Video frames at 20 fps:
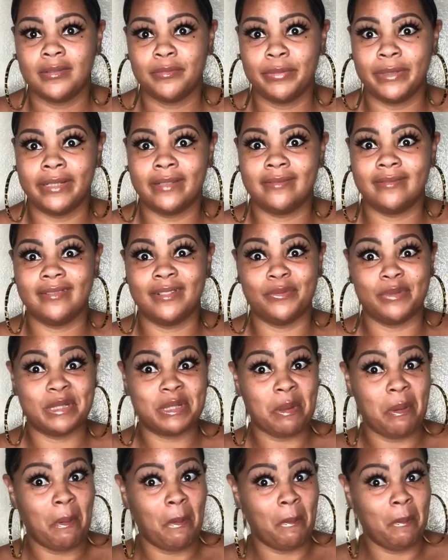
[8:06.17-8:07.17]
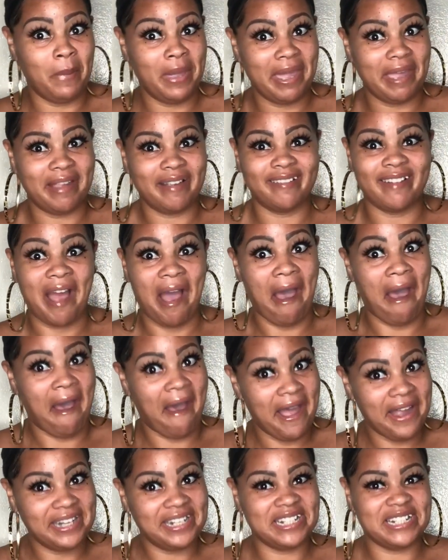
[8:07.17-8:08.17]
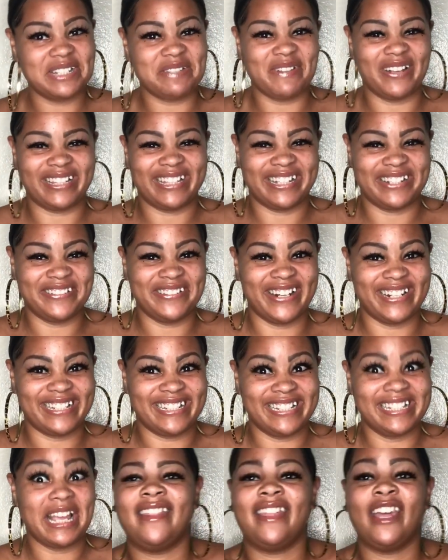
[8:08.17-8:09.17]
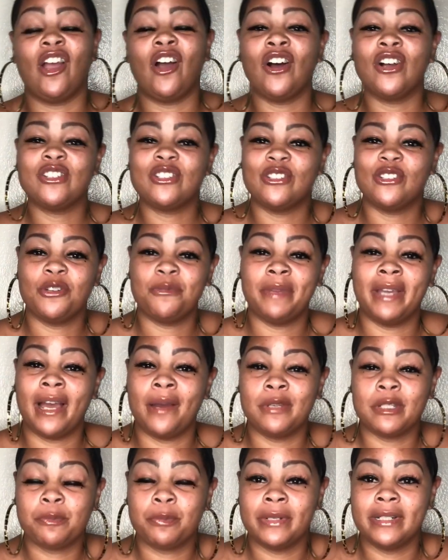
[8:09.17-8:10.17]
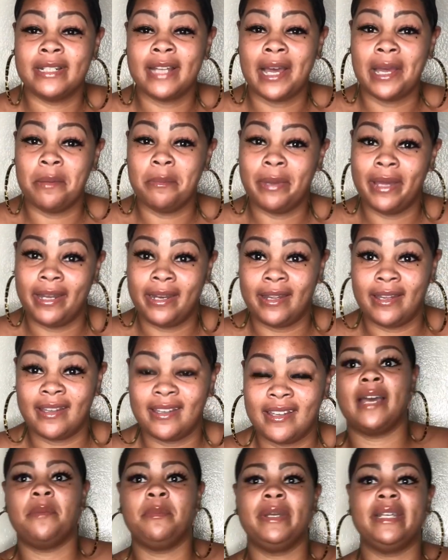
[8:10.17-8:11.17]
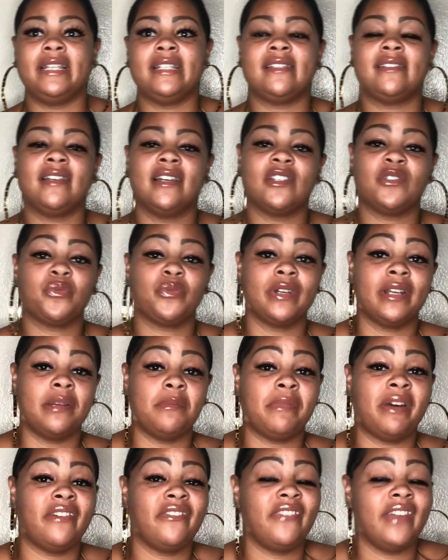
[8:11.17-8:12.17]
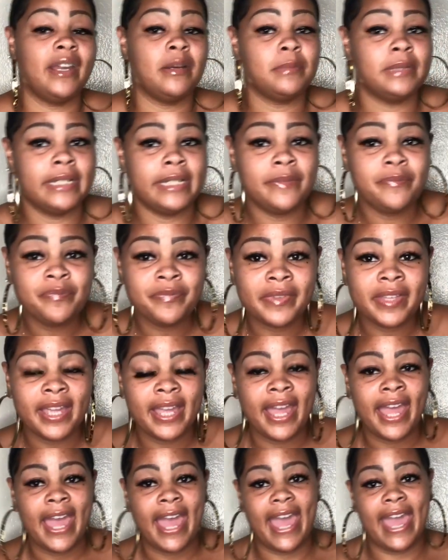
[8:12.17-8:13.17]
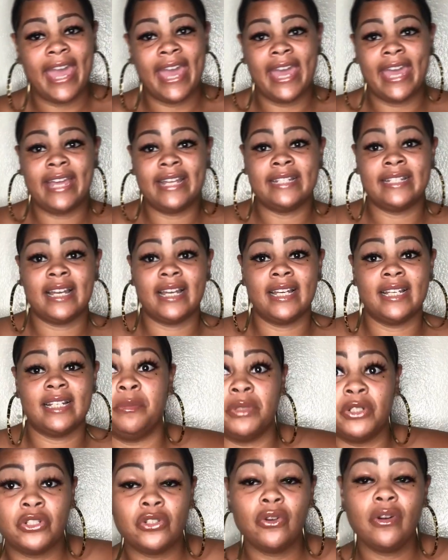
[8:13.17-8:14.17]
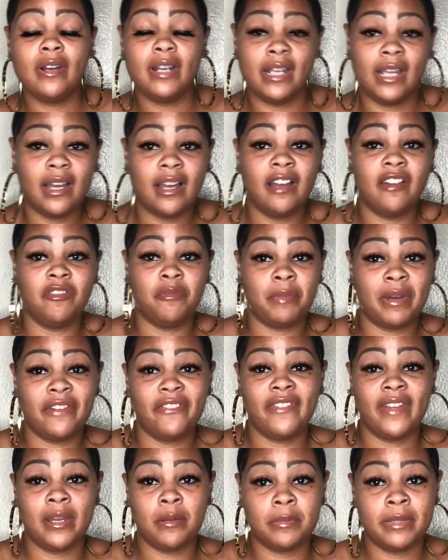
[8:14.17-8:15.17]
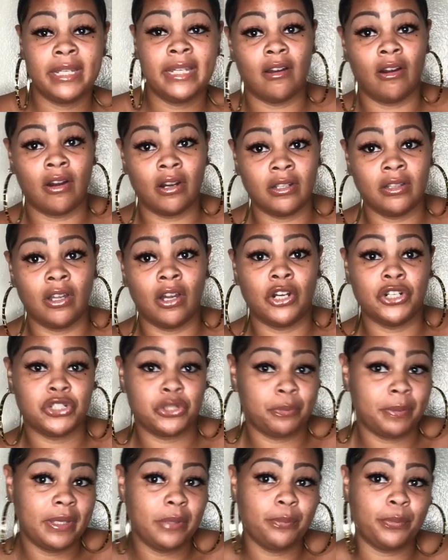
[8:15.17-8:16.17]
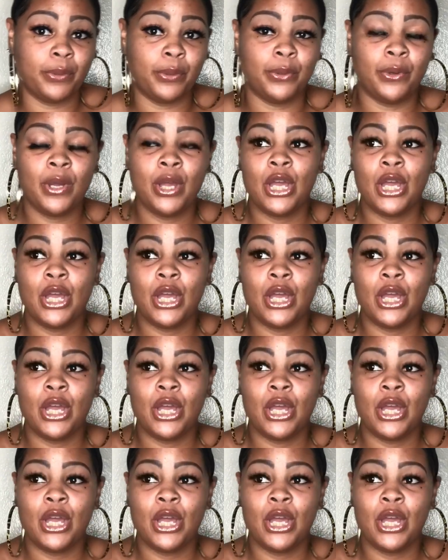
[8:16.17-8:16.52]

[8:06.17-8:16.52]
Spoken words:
But it was me. I needed to make the corrections. They also told me I was pre-diabetic. Diabetes does run in my family, and the majority of my family are larger people.